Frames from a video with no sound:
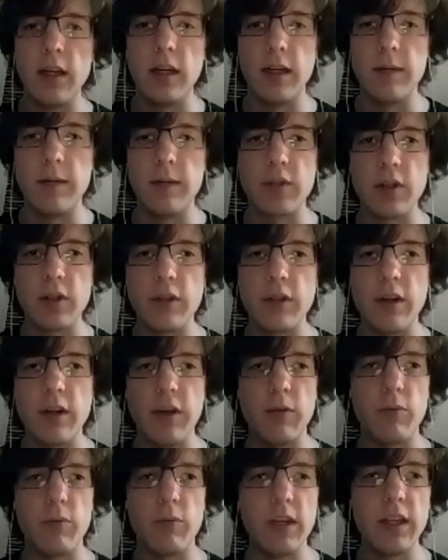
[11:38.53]
So
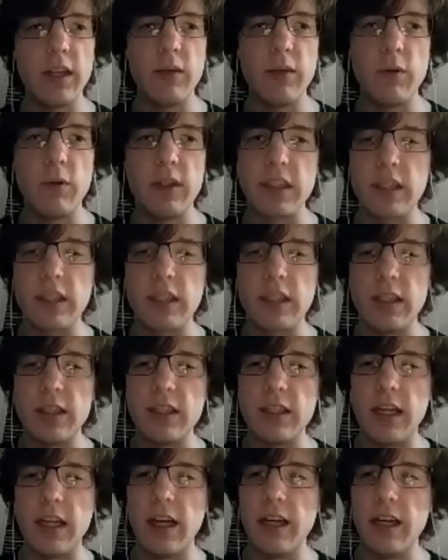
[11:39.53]
it really wasn't clear
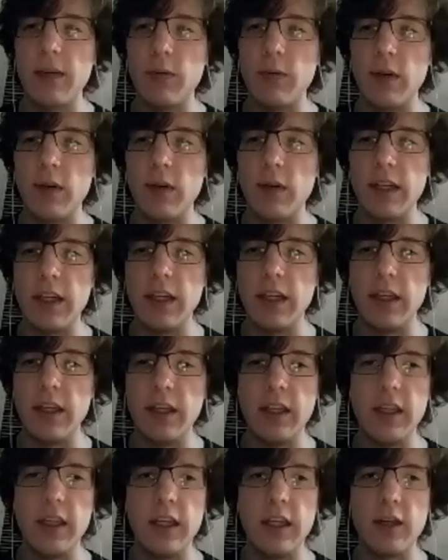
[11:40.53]
to anyone in
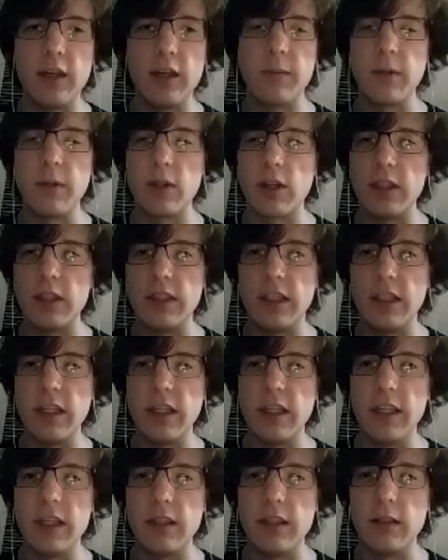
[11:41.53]
the
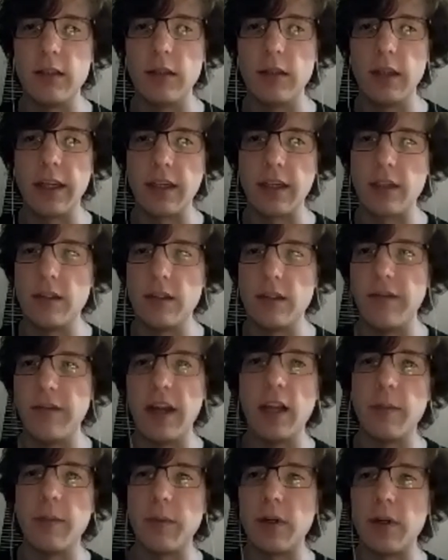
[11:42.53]
cryptocurrency like
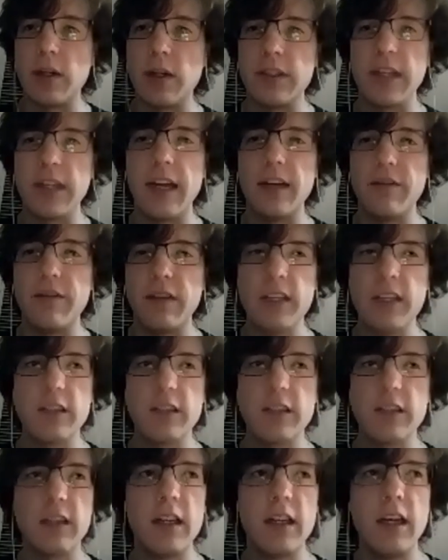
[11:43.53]
developer side of
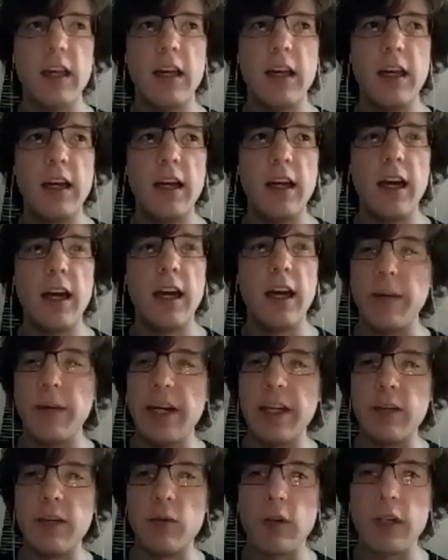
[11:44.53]
things how mining
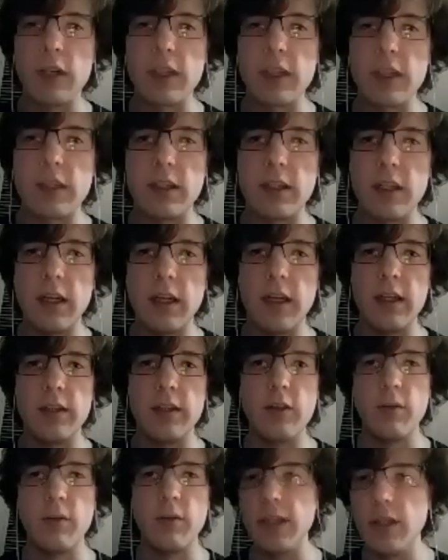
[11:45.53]
worked.
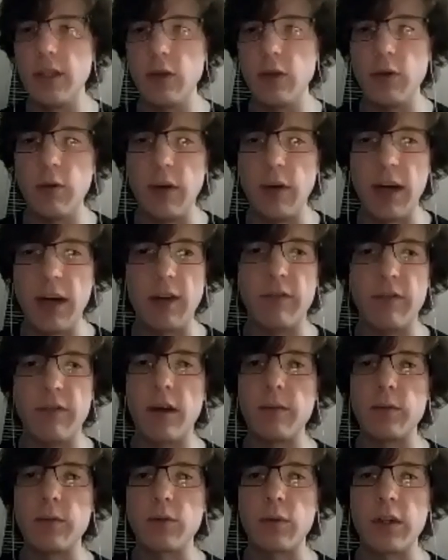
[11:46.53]
Nobody knew how
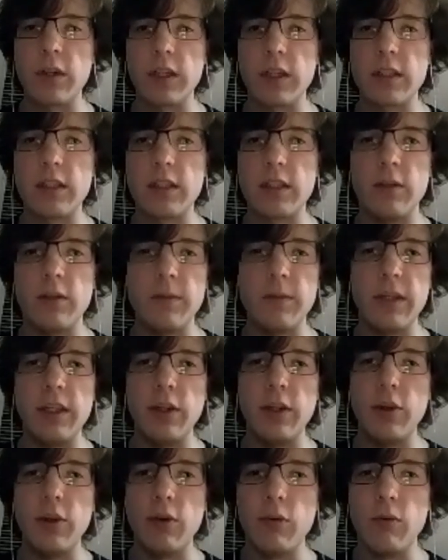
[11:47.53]
farms worked. Nobody
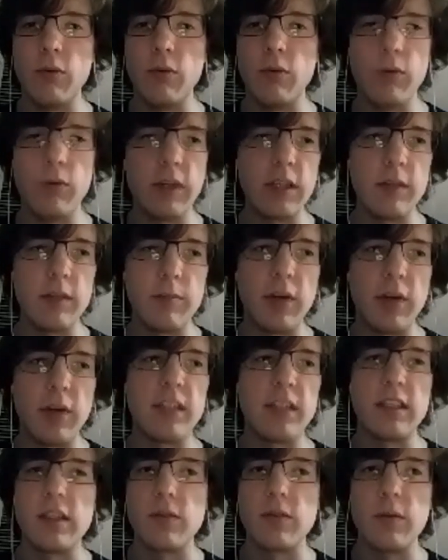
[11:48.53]
knew what the
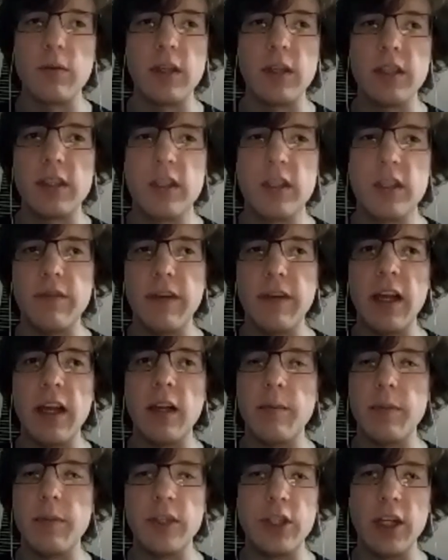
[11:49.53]
process was to
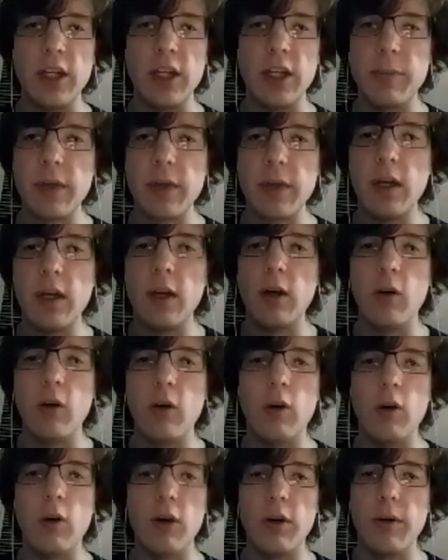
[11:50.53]
develop a chip
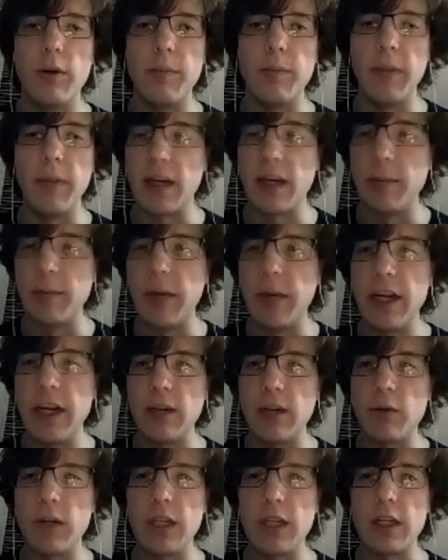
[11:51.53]
or make a mining
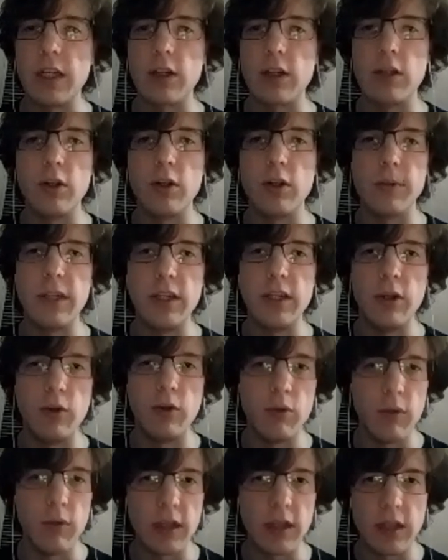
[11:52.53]
rig, or nobody
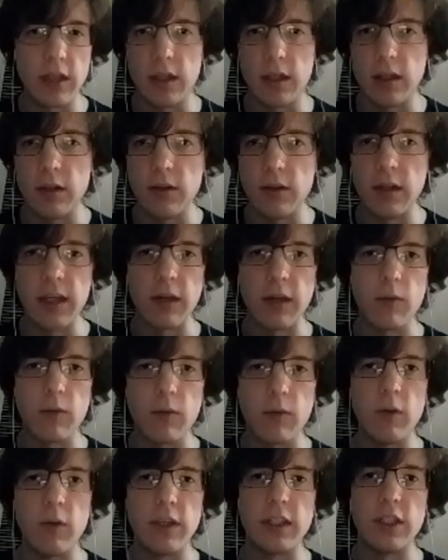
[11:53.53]
knew what
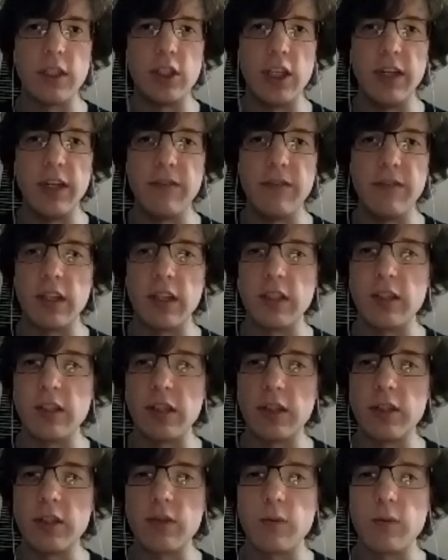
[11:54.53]
the chief
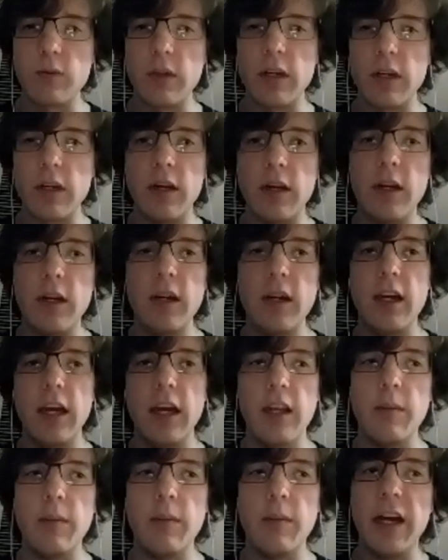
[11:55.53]
concerns were
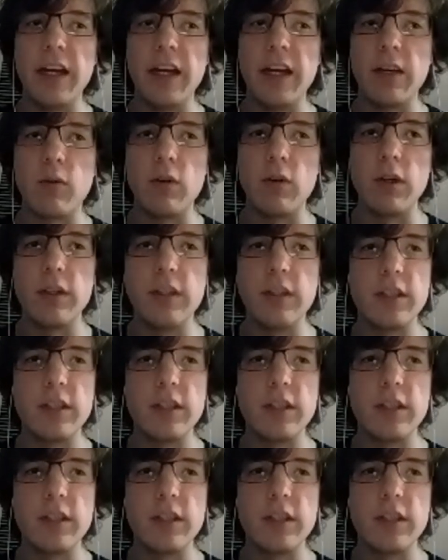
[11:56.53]
in the mining world.